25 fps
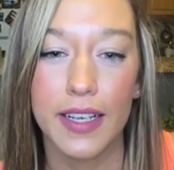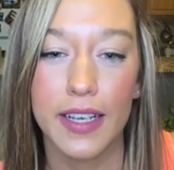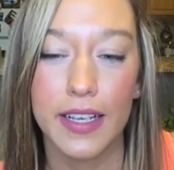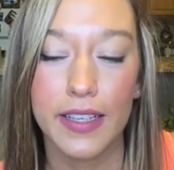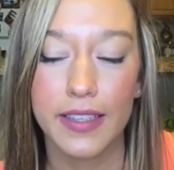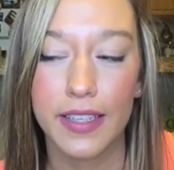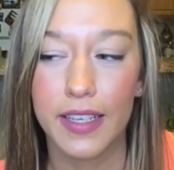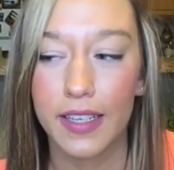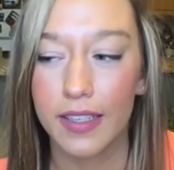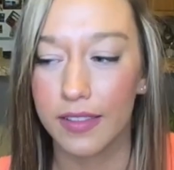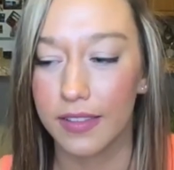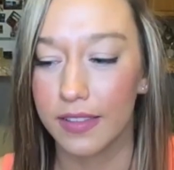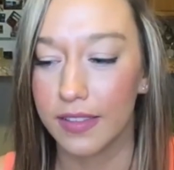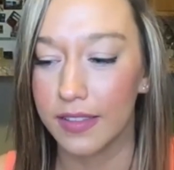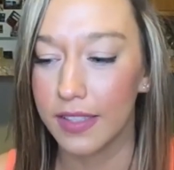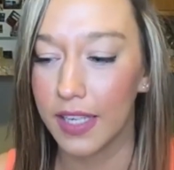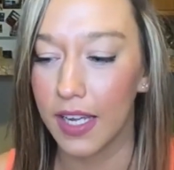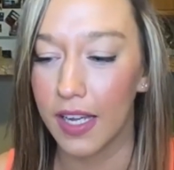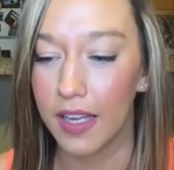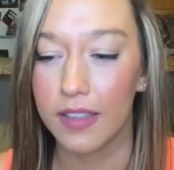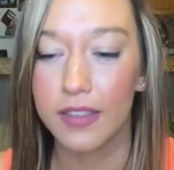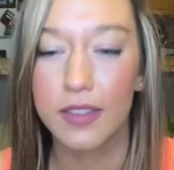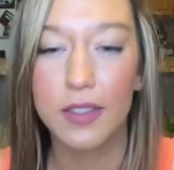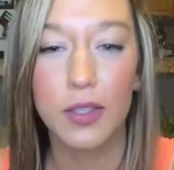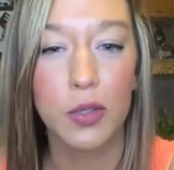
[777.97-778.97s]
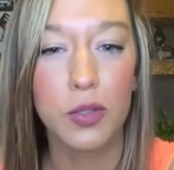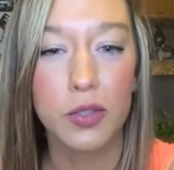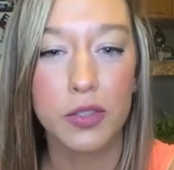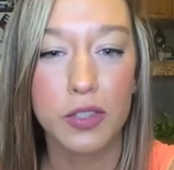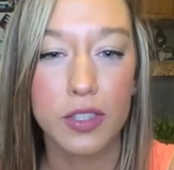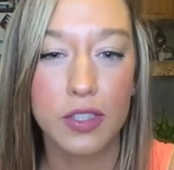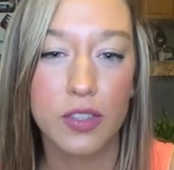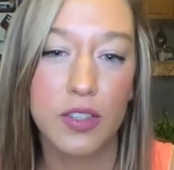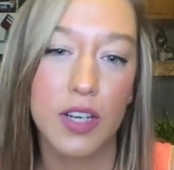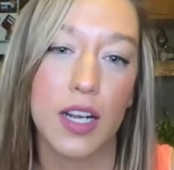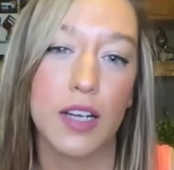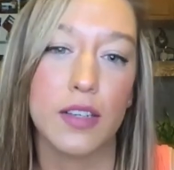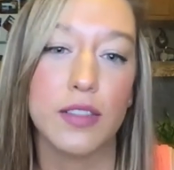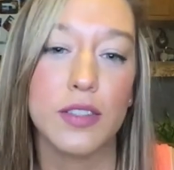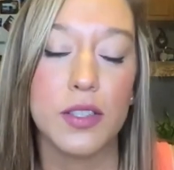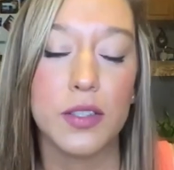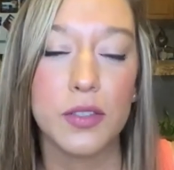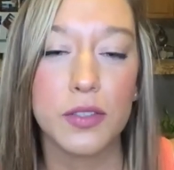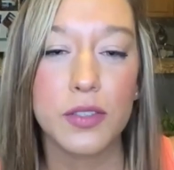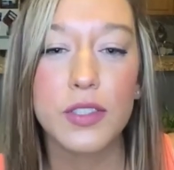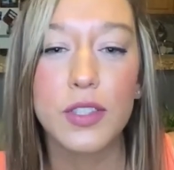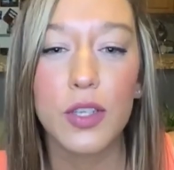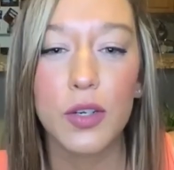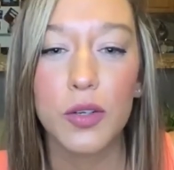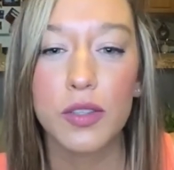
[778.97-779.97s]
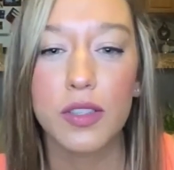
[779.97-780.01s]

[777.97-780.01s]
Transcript: and then the older crowd goes to